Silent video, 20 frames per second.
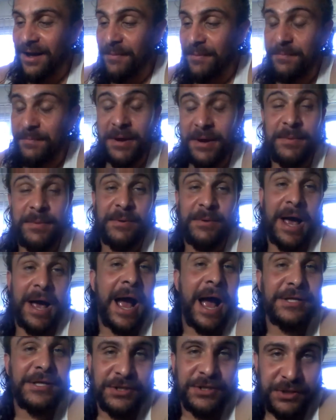Maybe
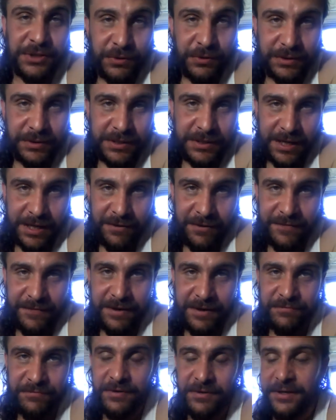I just noticed it got
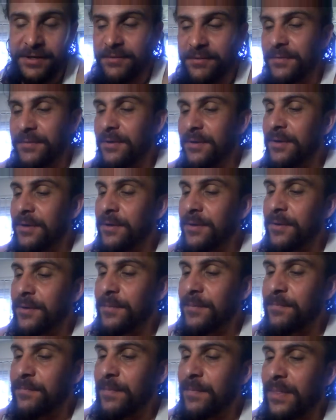fan friendlier.
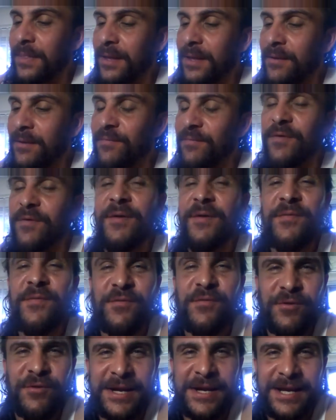
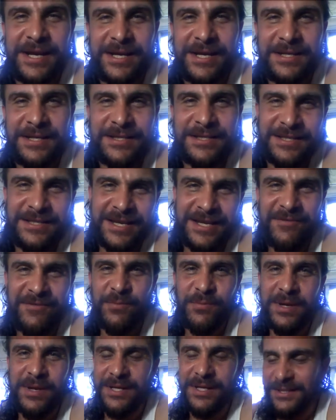Referee Steve
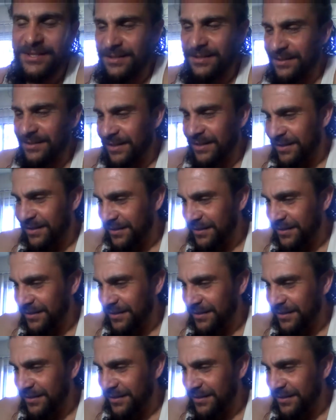Willis.